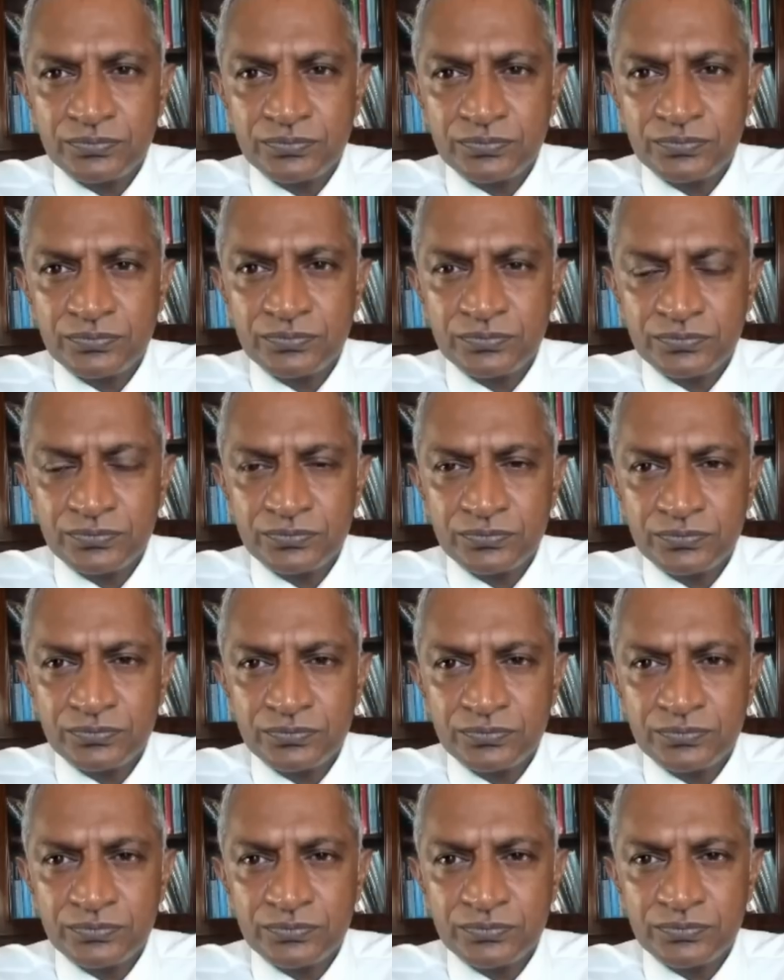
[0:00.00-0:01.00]

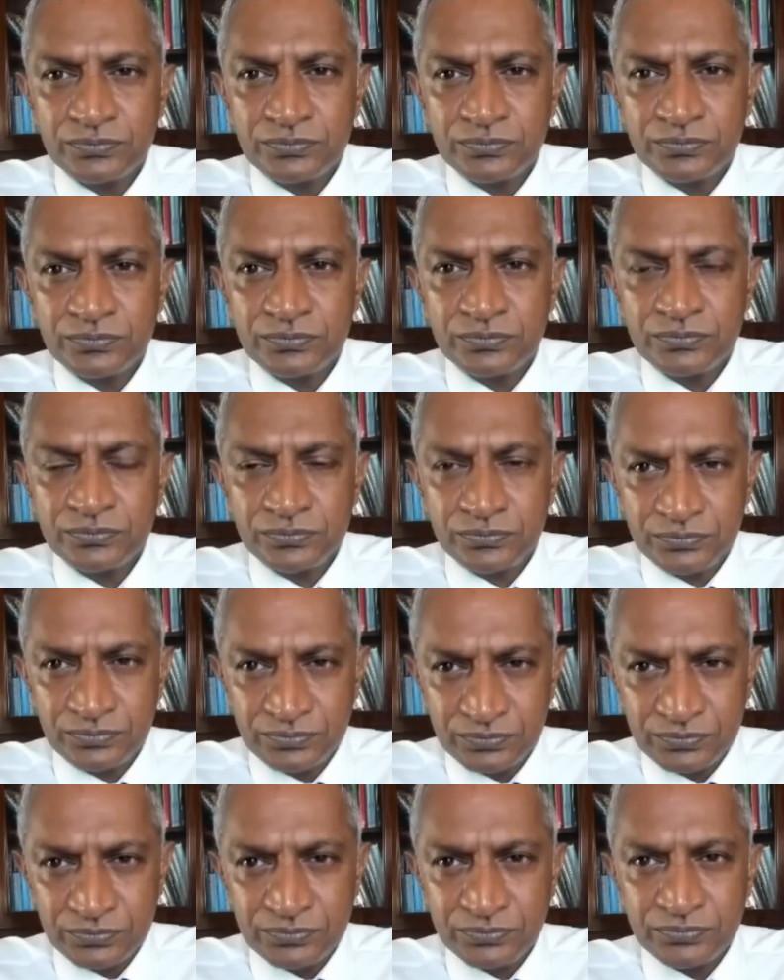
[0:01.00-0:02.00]

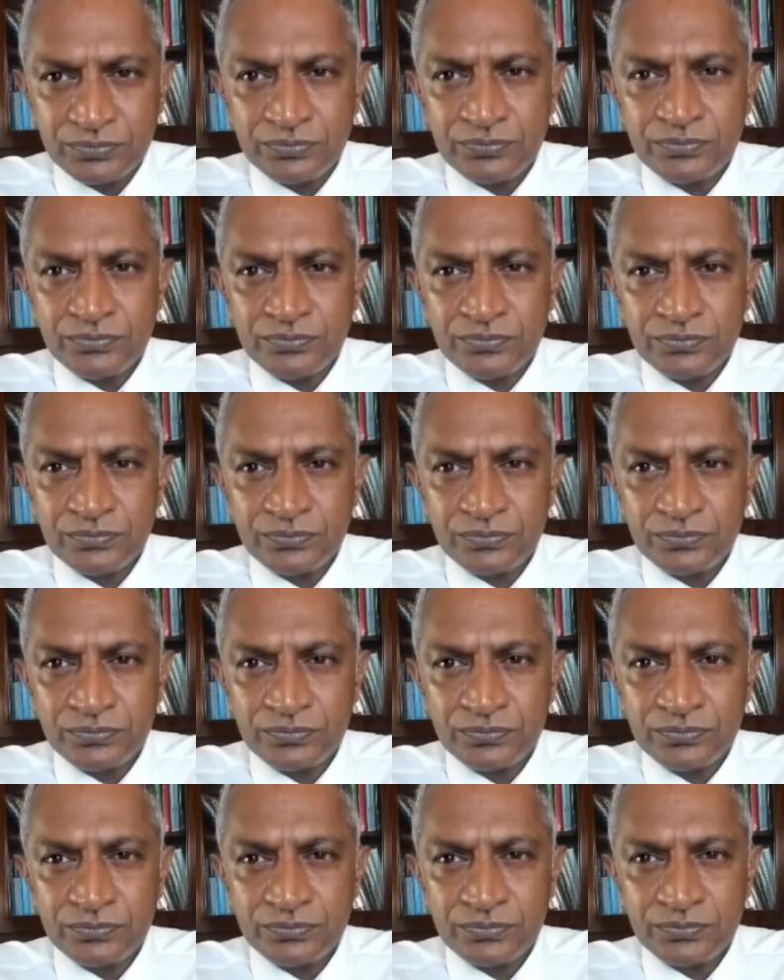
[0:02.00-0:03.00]

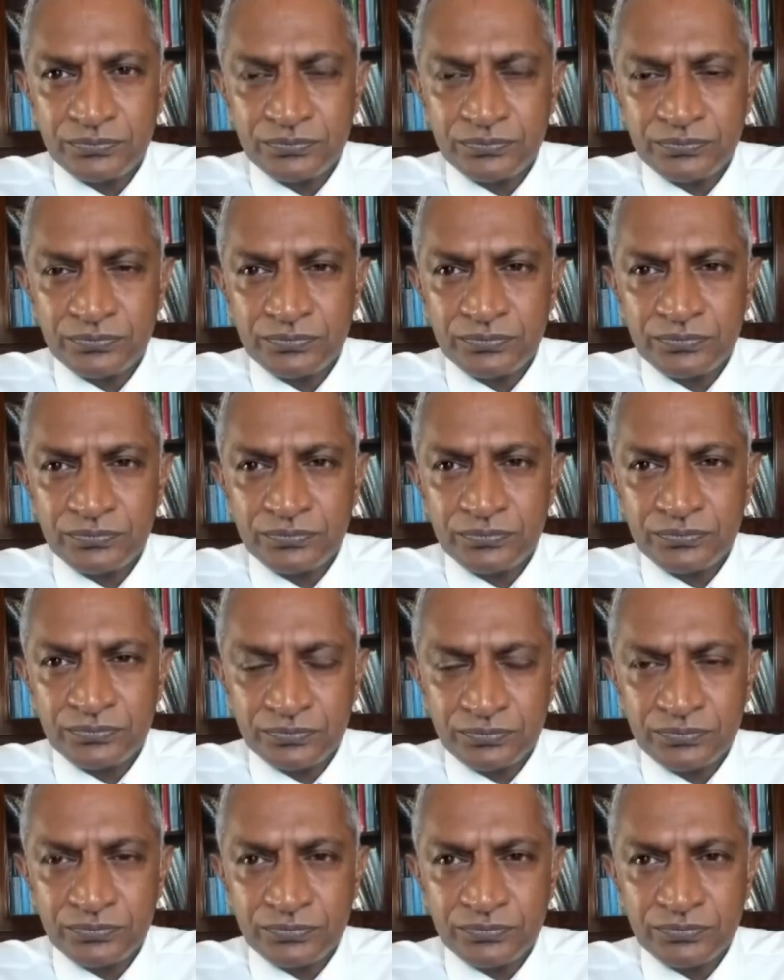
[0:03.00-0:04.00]

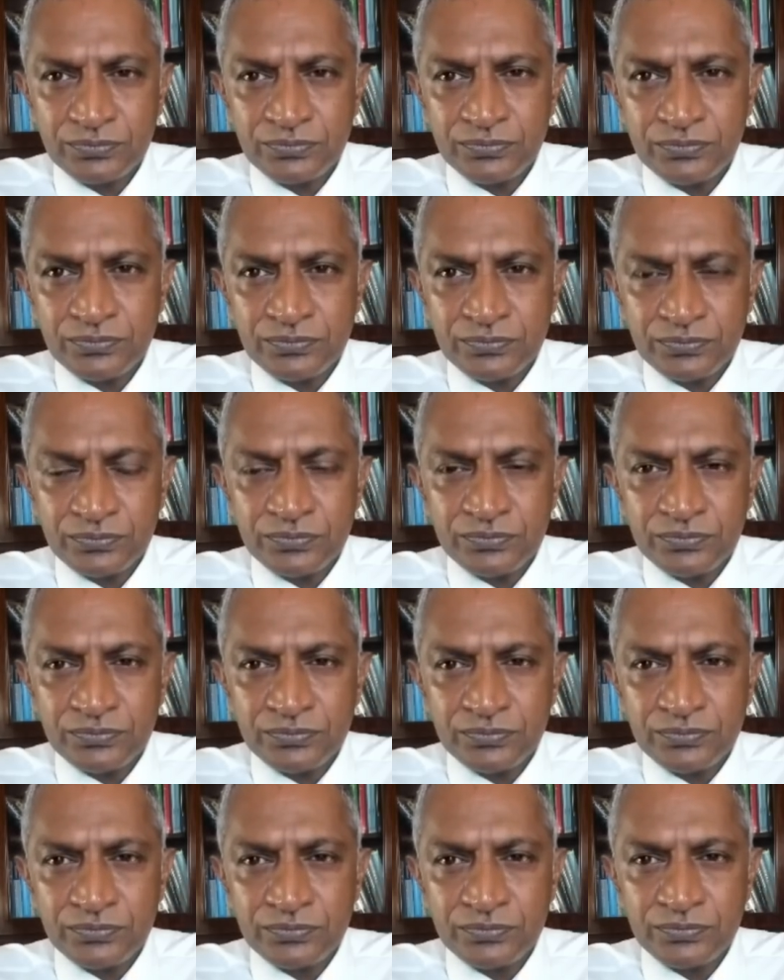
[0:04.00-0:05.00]

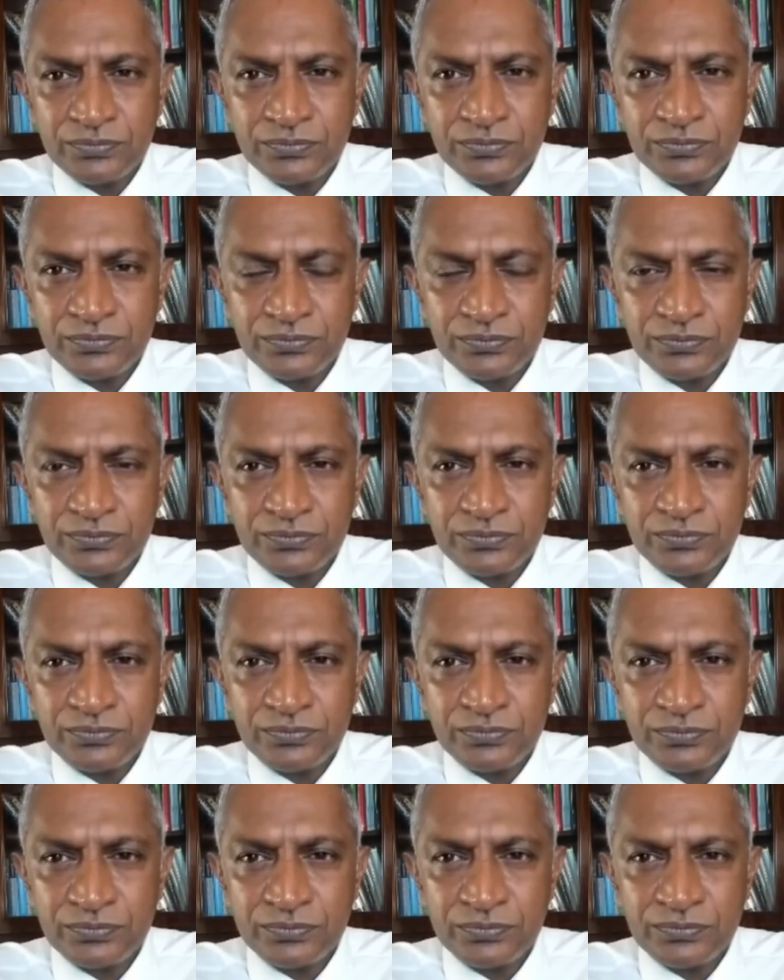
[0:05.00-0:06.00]

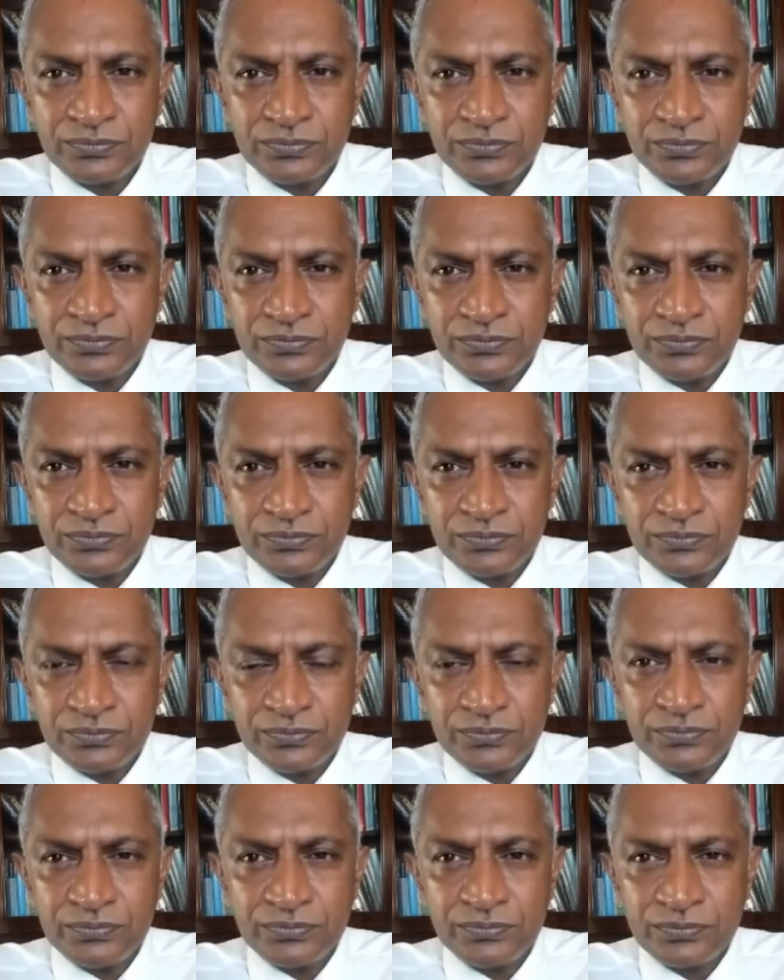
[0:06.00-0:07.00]

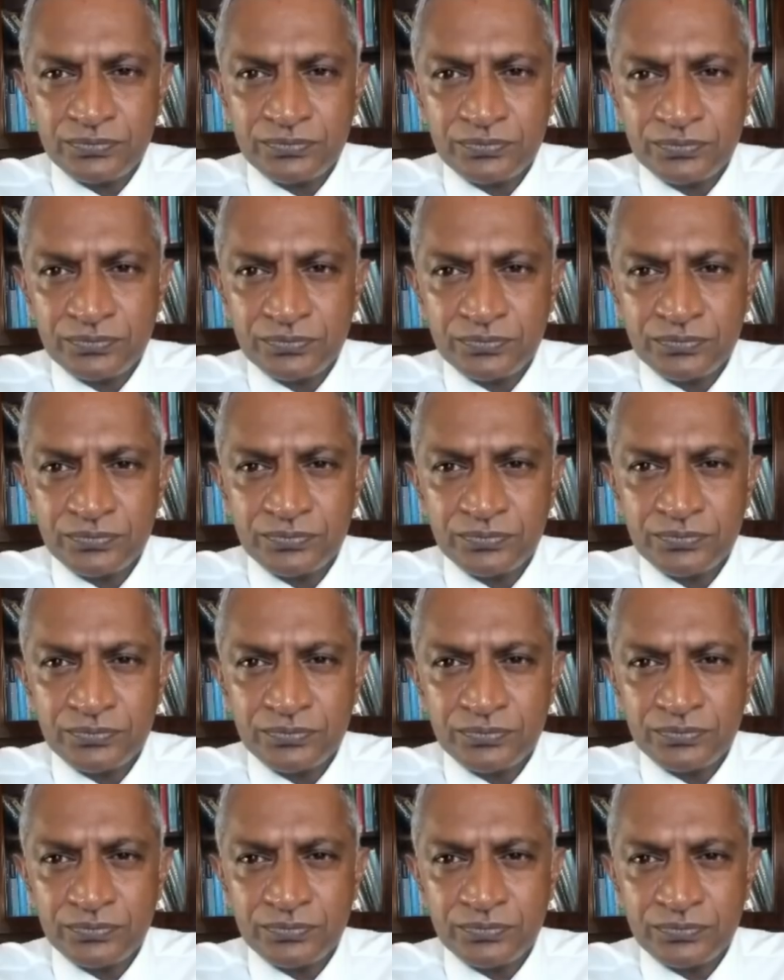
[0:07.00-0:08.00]
(silent)